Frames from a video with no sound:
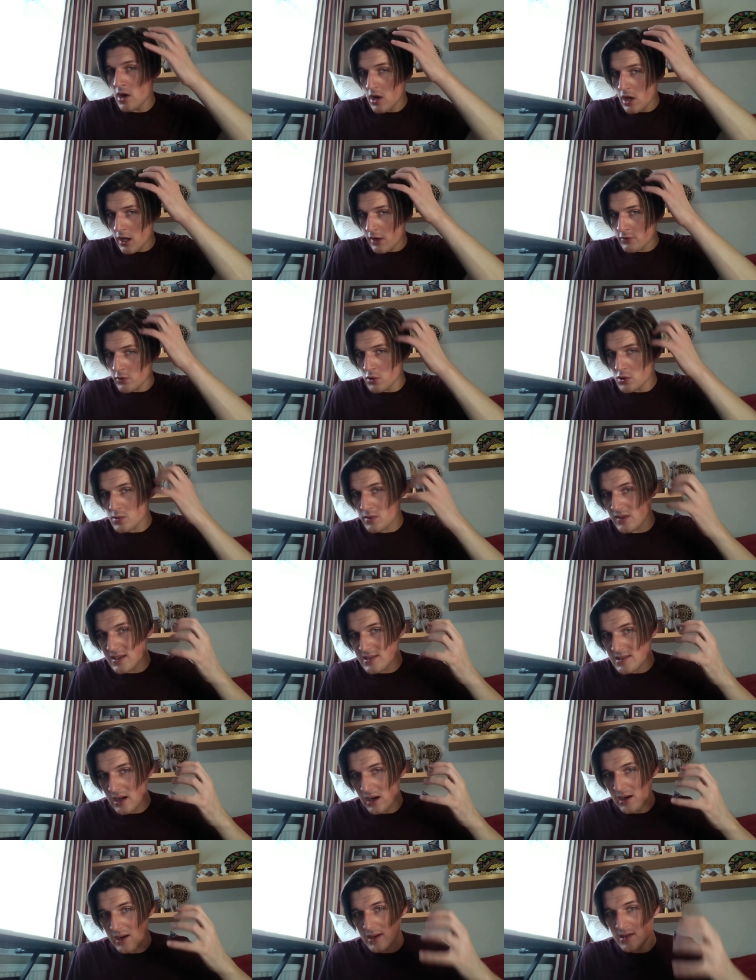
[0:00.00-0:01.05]
of course with these
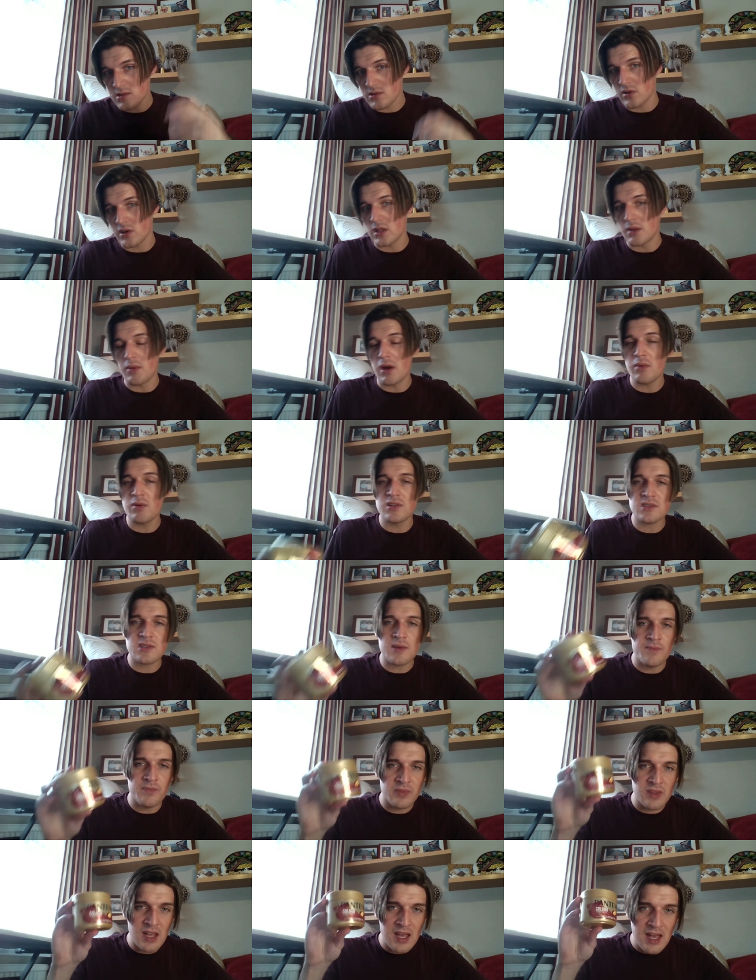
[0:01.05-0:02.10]
highlights through at the moment
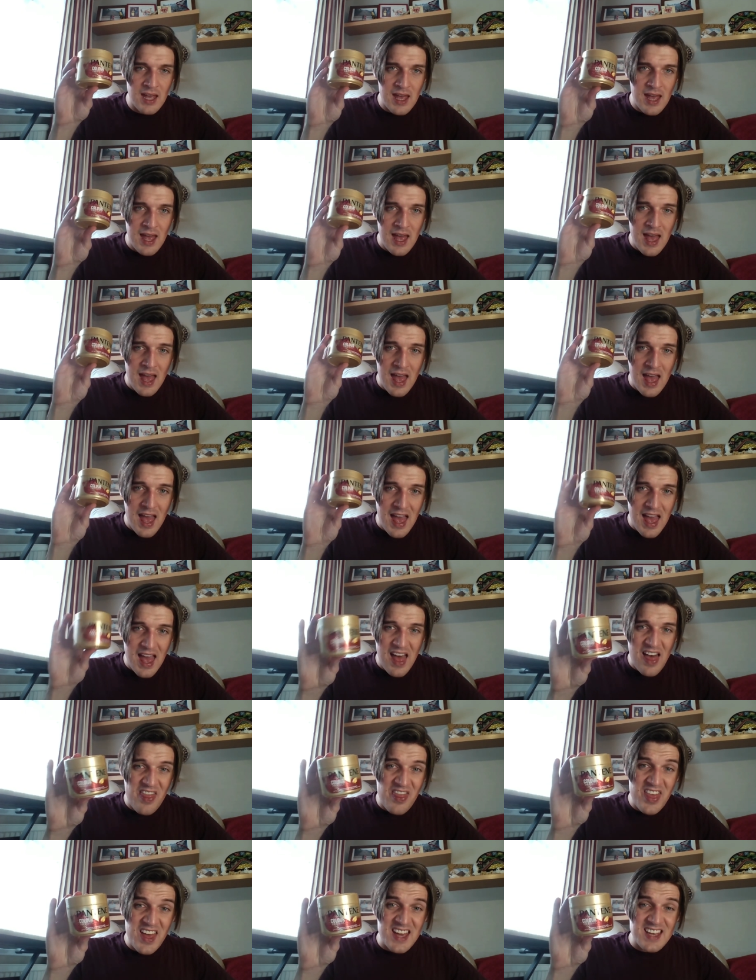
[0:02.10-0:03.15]

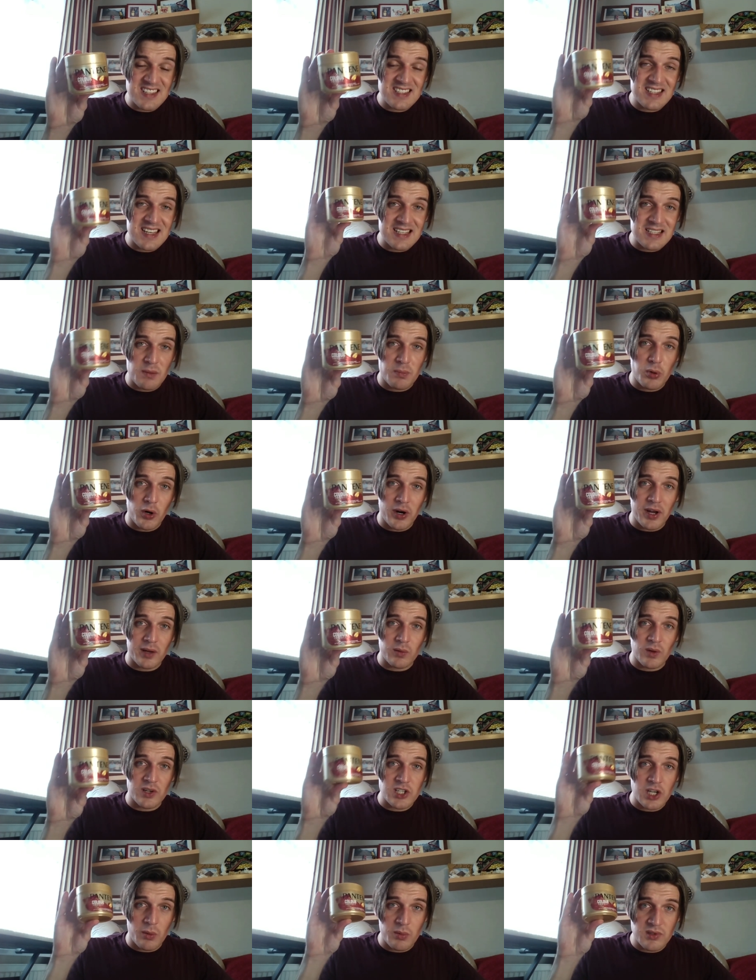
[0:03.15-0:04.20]
this is a product
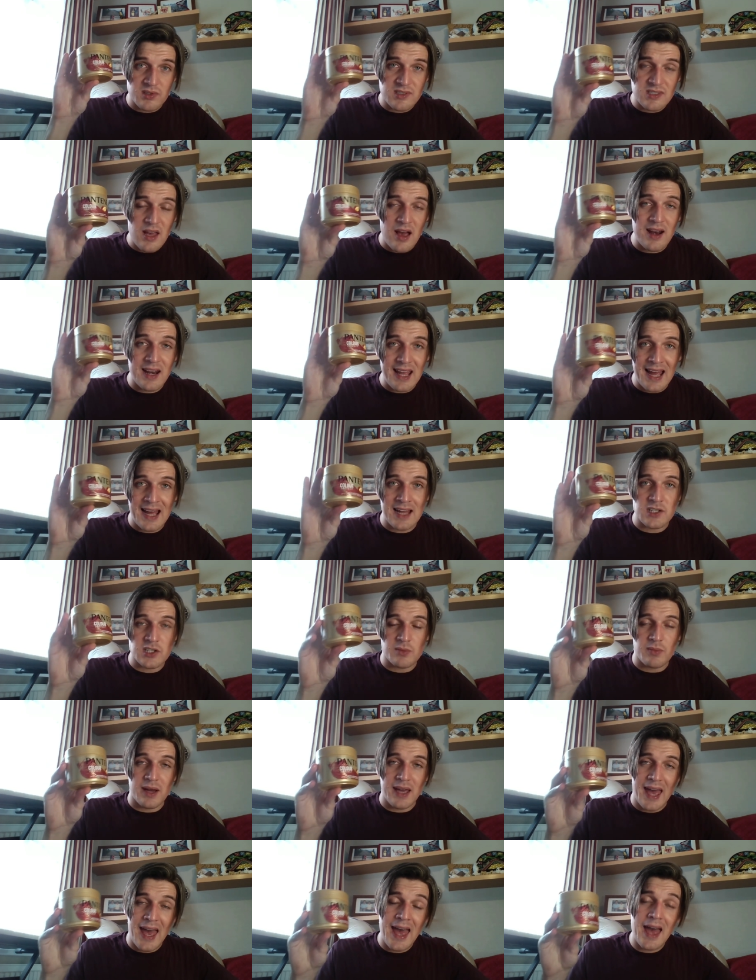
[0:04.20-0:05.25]
which I would certainly add to
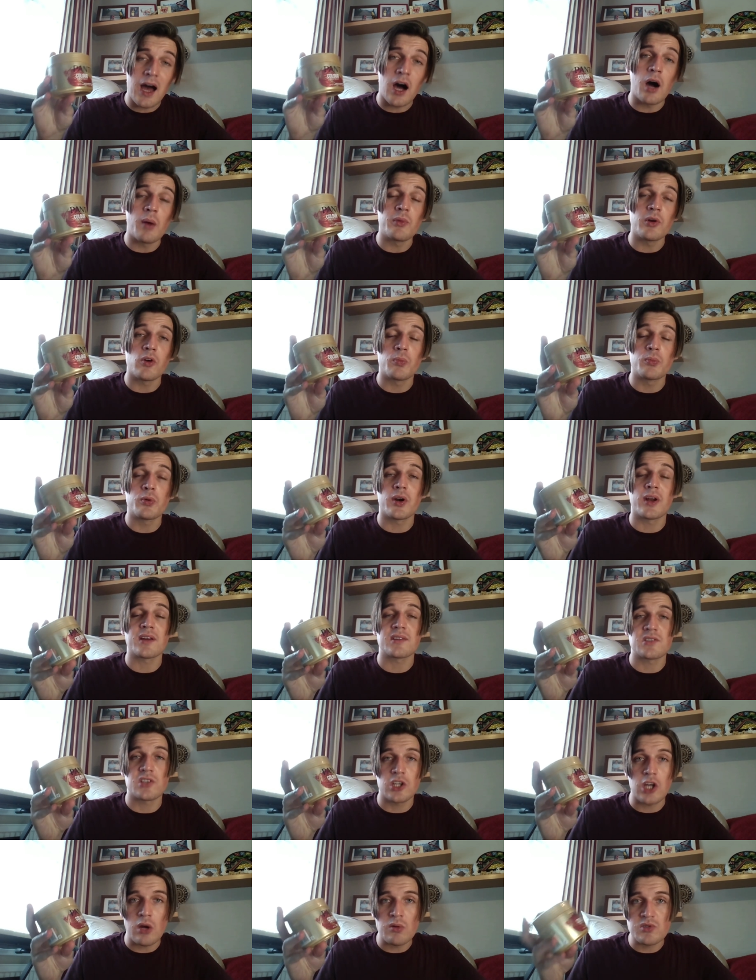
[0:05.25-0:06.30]
my hair armory of products
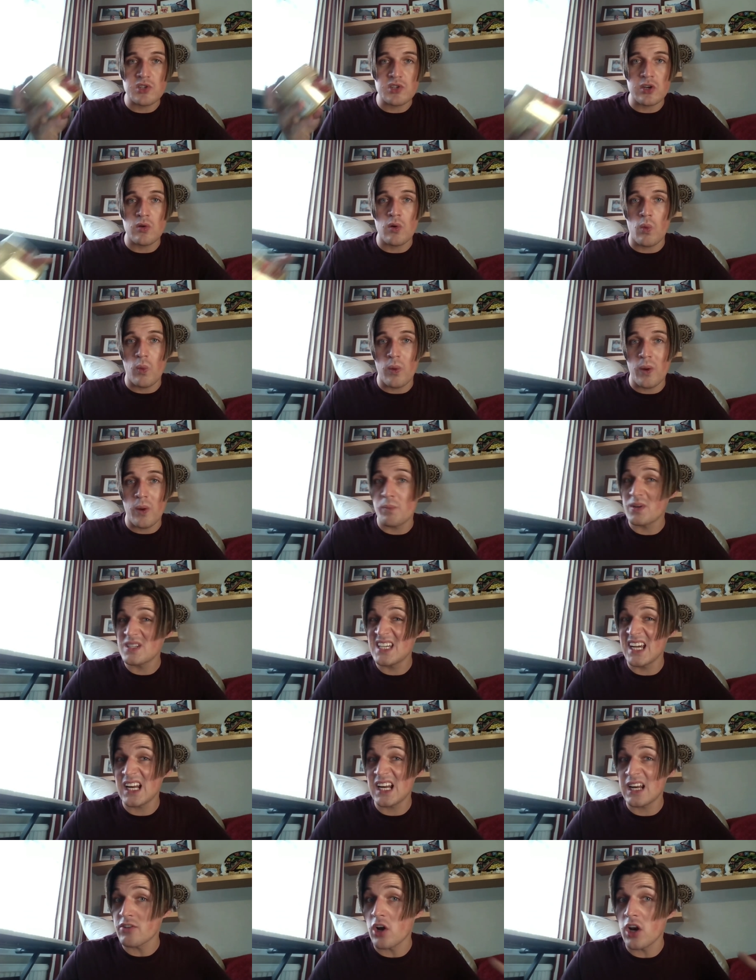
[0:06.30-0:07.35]
to go to when particularly,
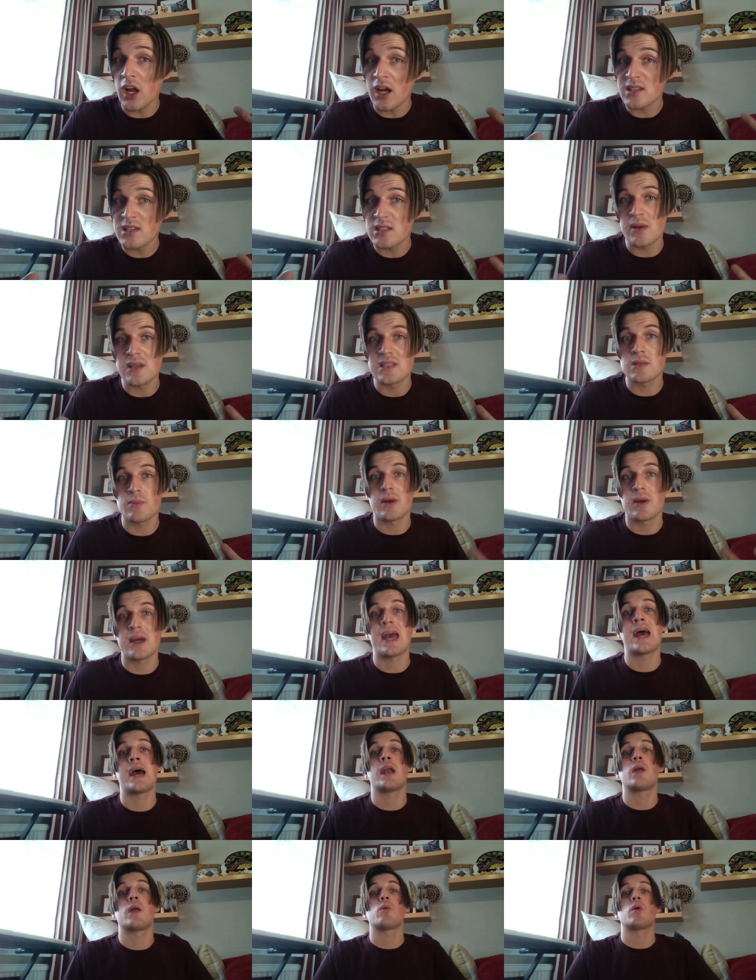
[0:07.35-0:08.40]
particular I've got lighter bits in my hair
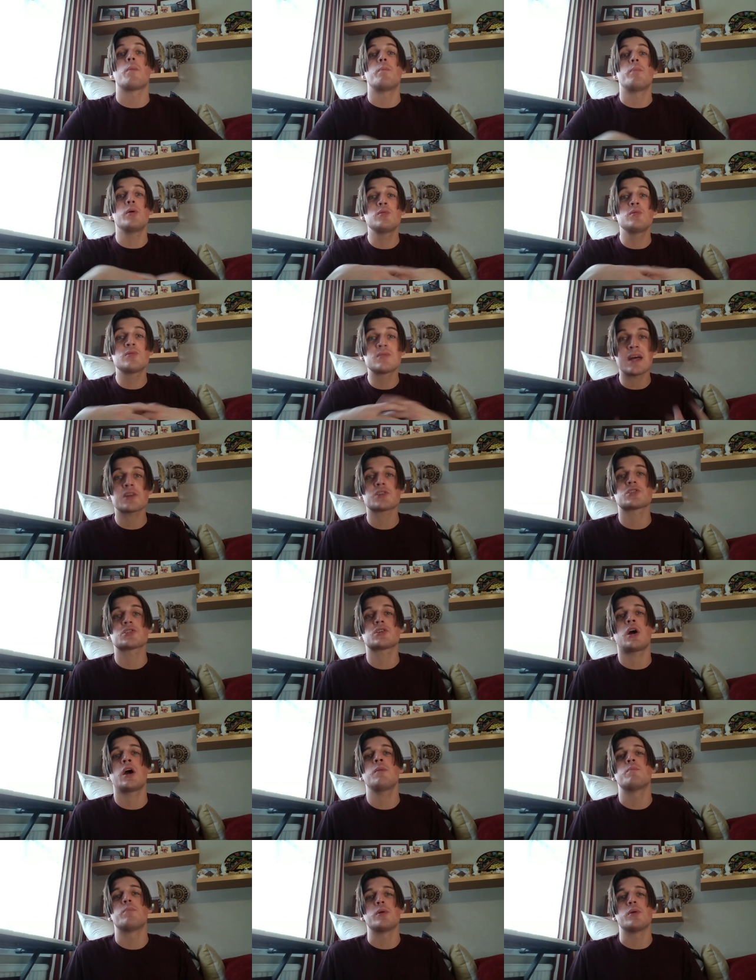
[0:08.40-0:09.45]
and I want to boost that
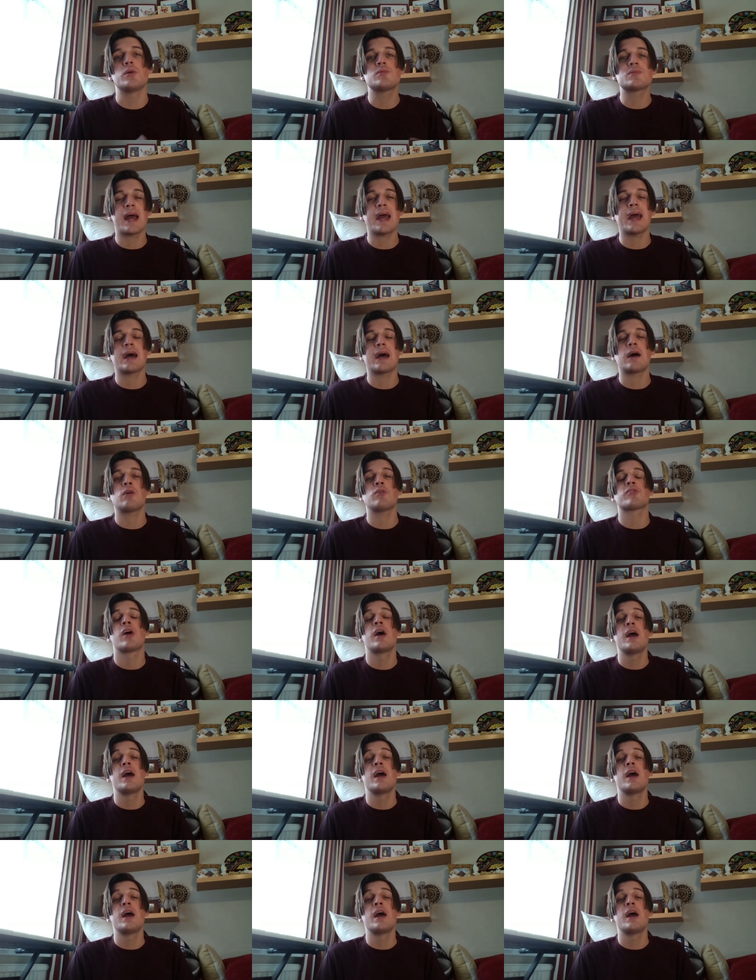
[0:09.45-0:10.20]
shine boost that health